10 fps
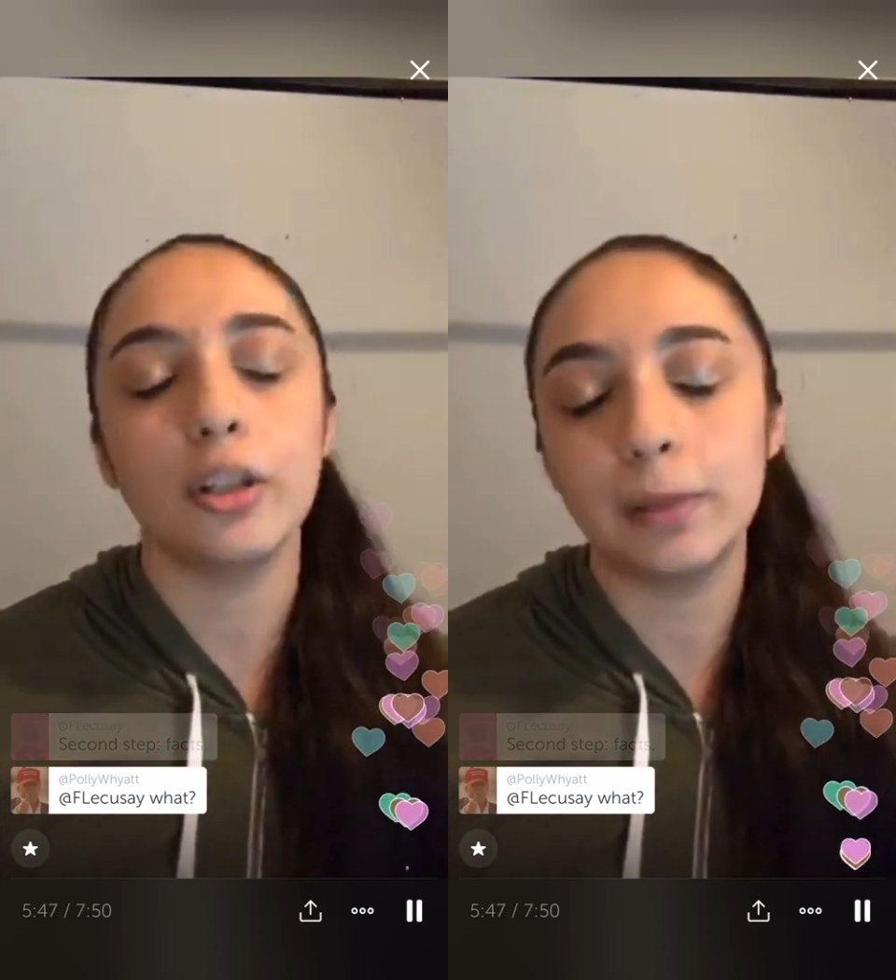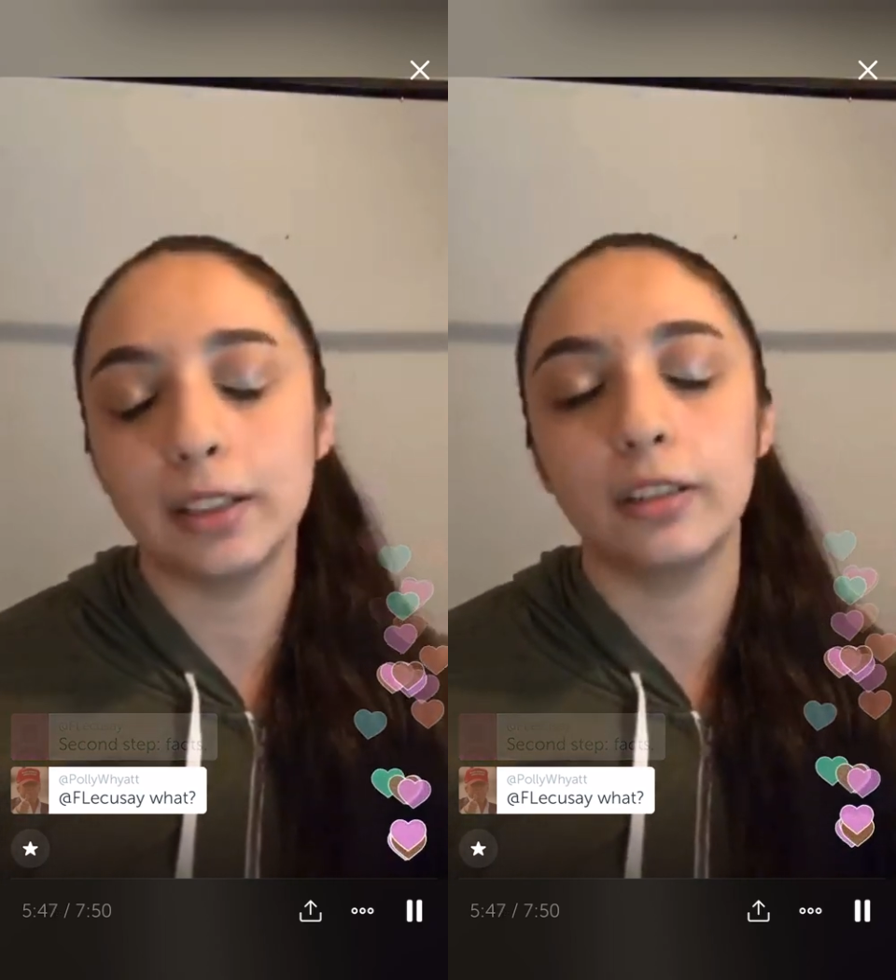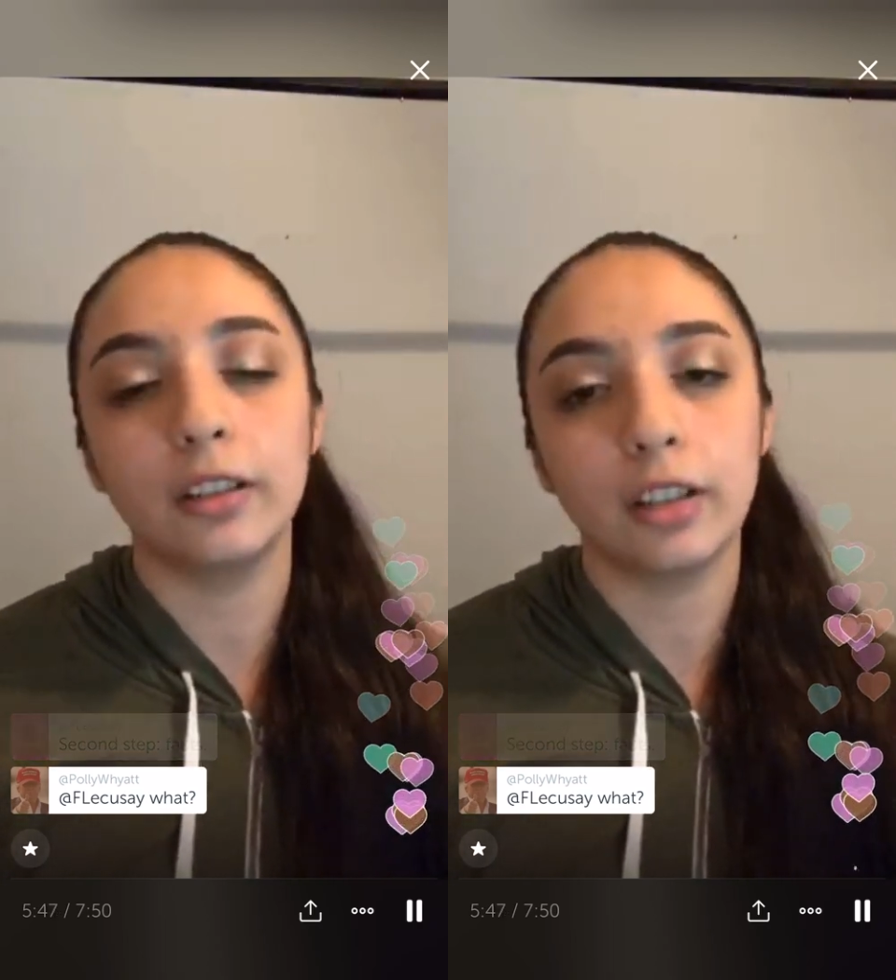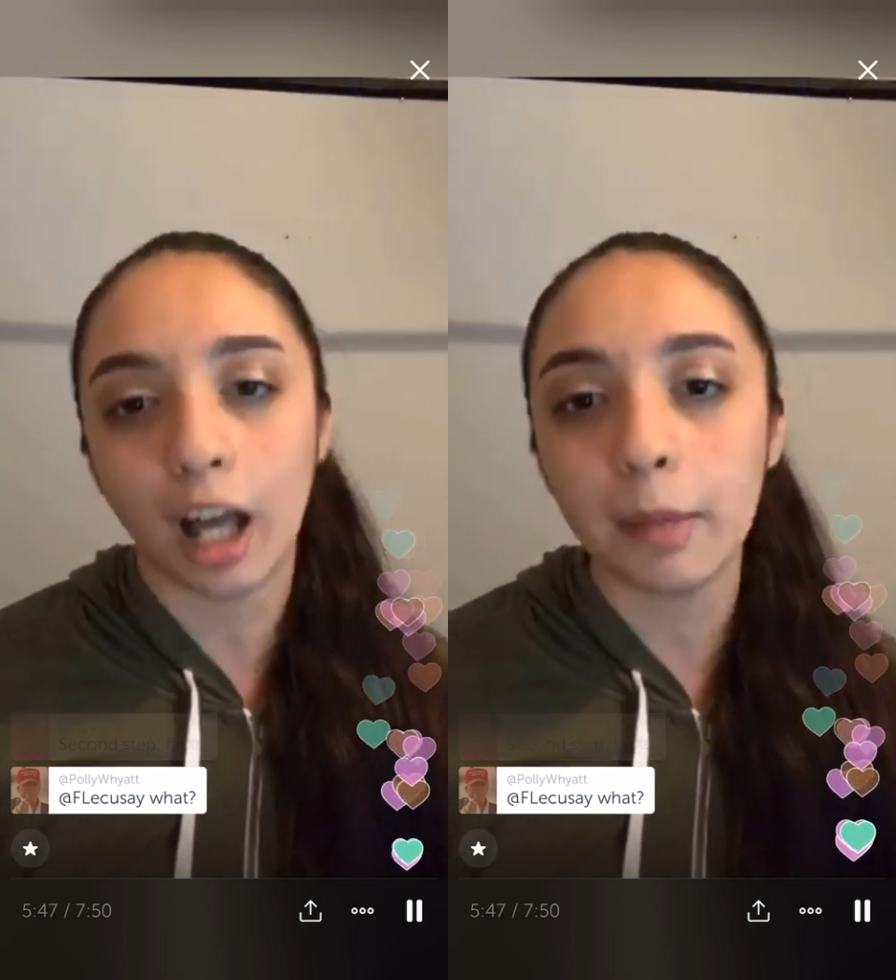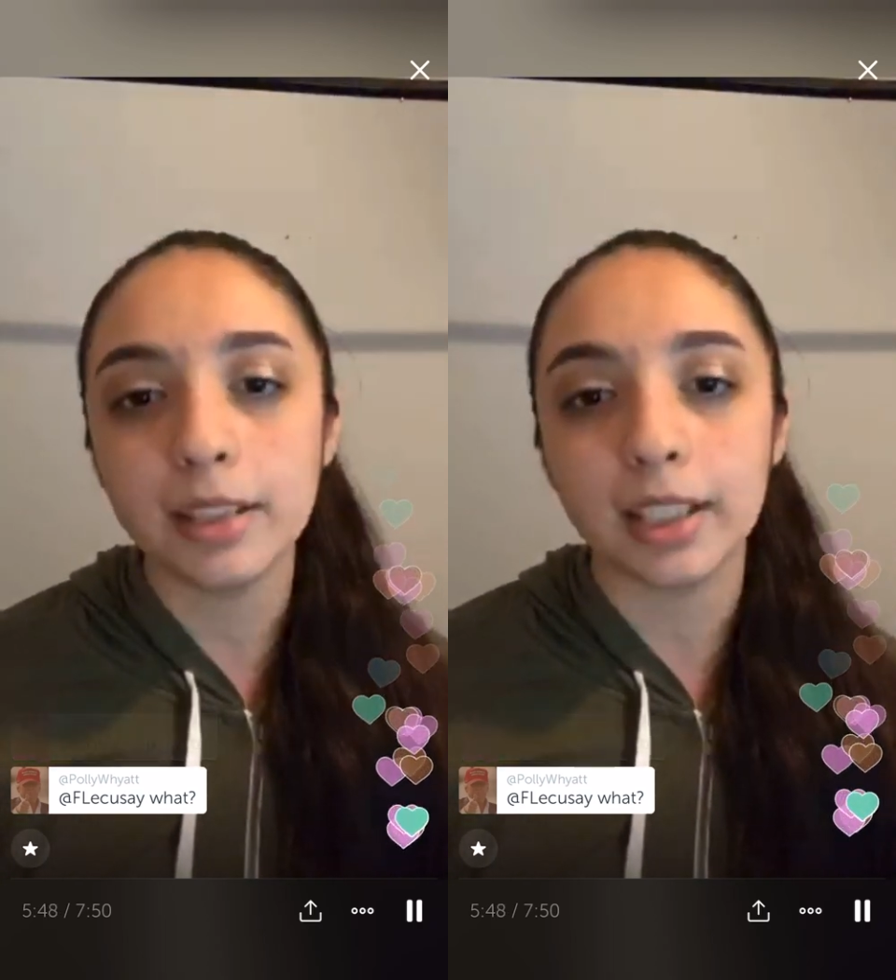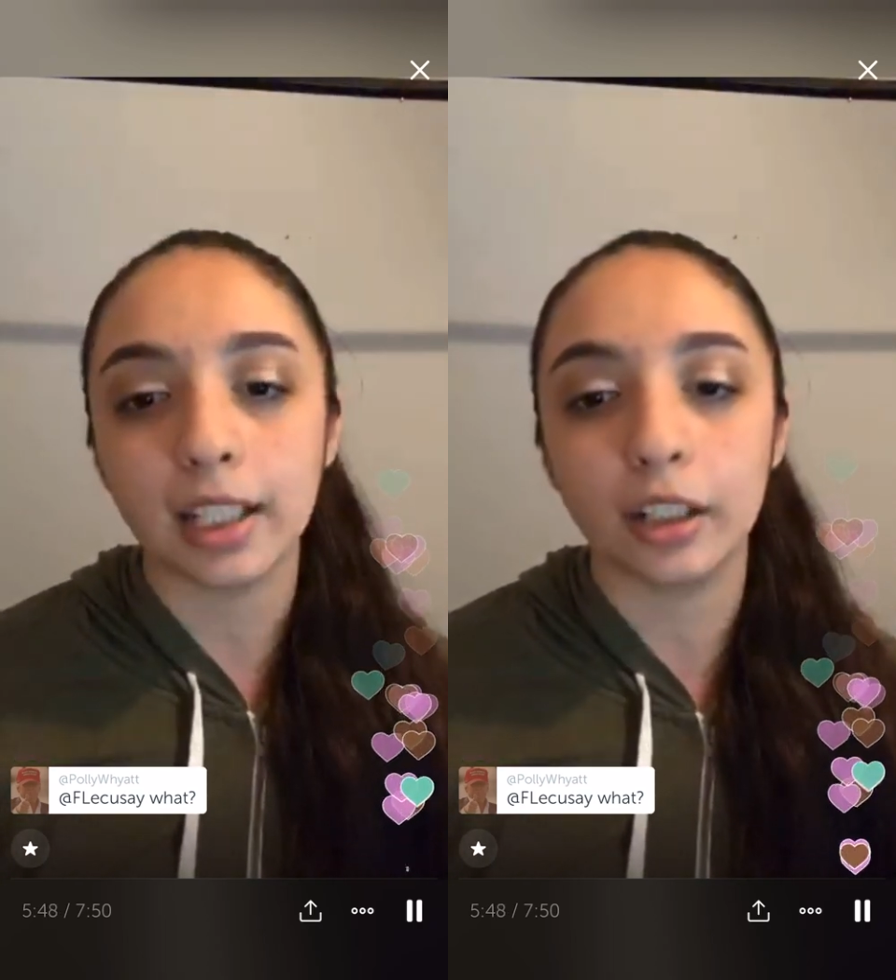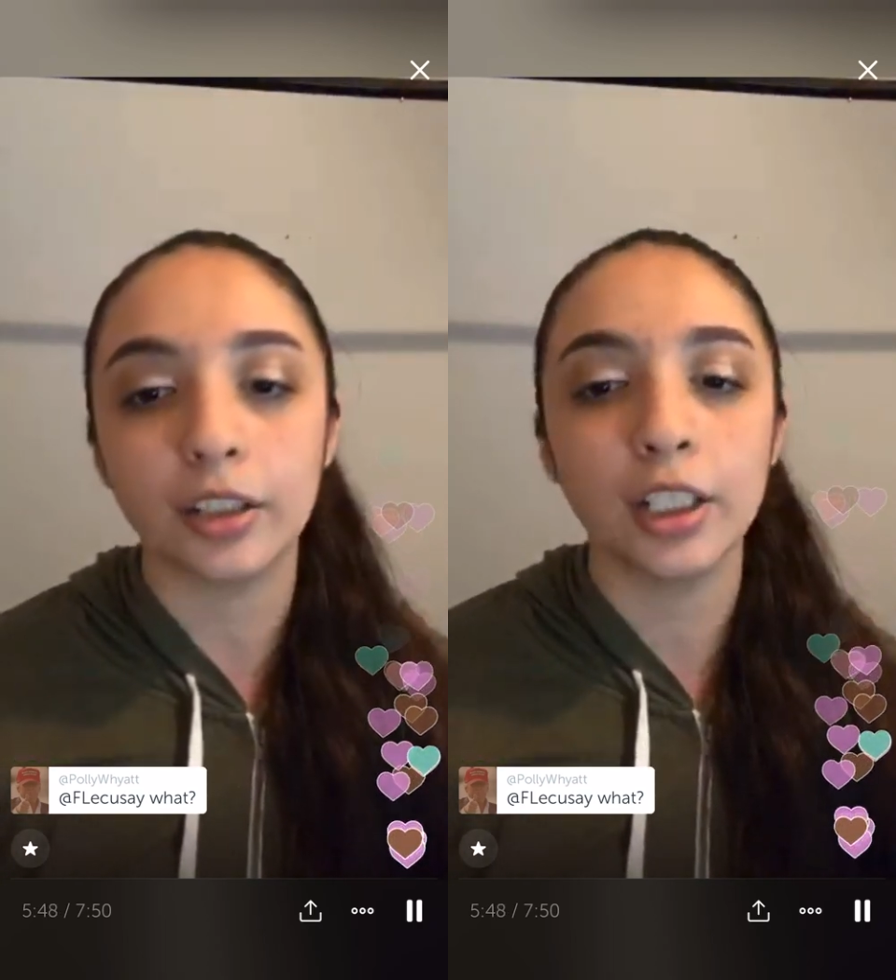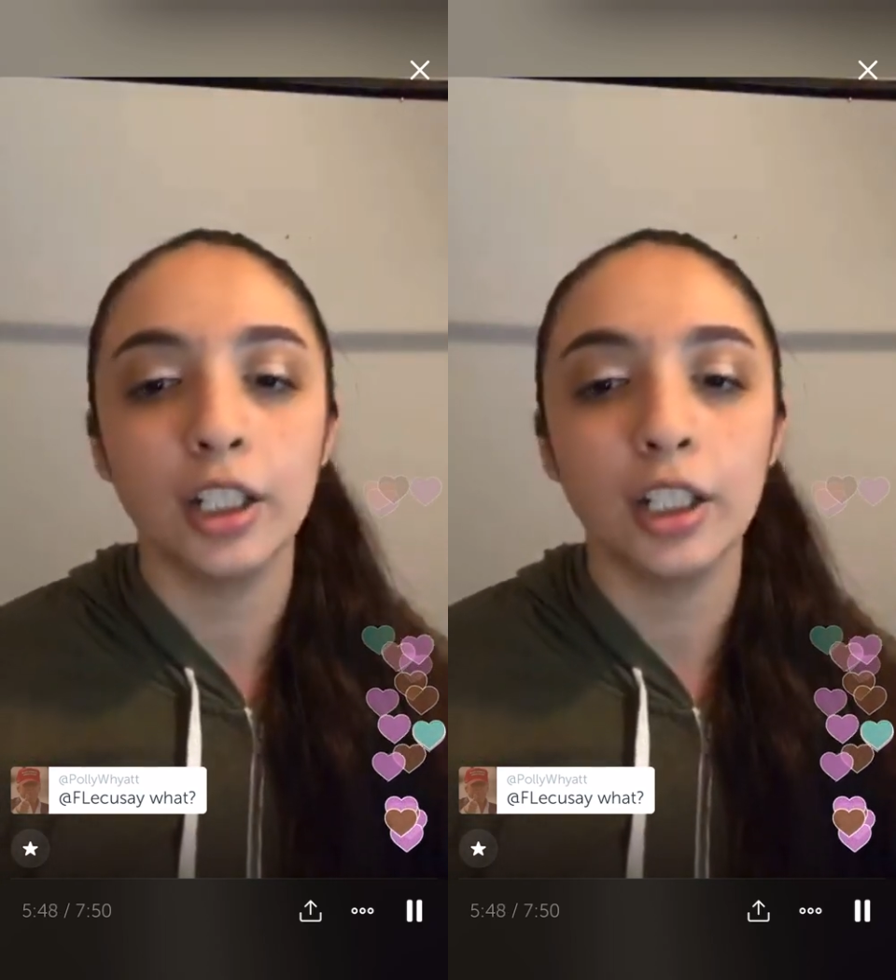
political commentators